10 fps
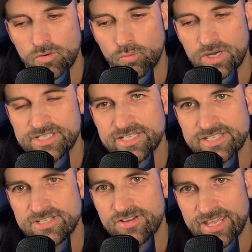What
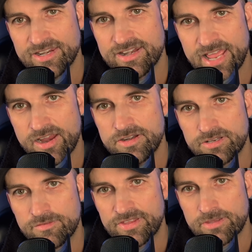does your inner
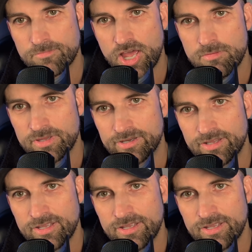narrative at the moment